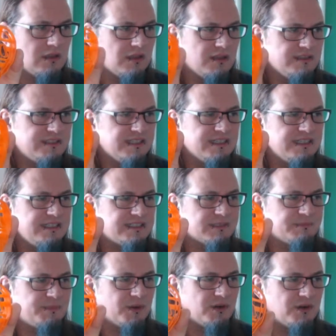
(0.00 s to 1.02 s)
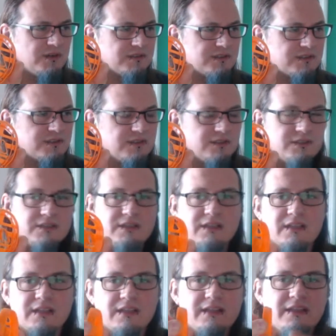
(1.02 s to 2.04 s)
didn't need supports,
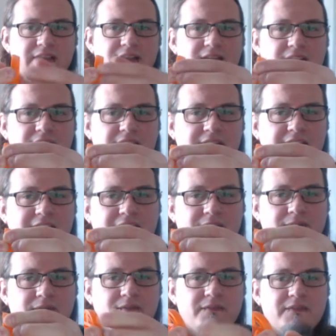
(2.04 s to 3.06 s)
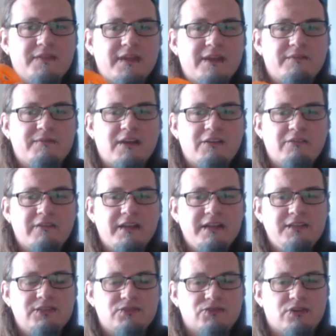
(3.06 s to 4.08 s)
yet they're very
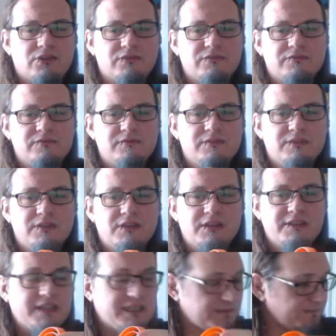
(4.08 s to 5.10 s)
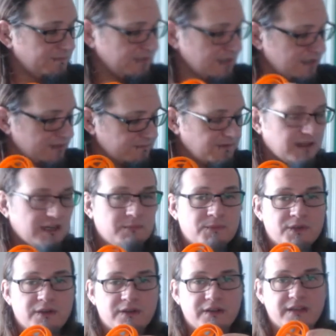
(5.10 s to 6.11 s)
strong. This
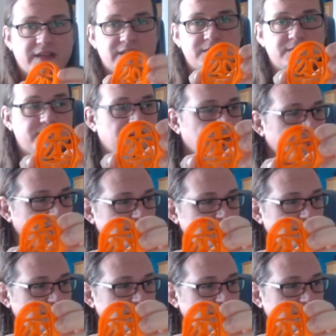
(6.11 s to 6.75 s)
filament is very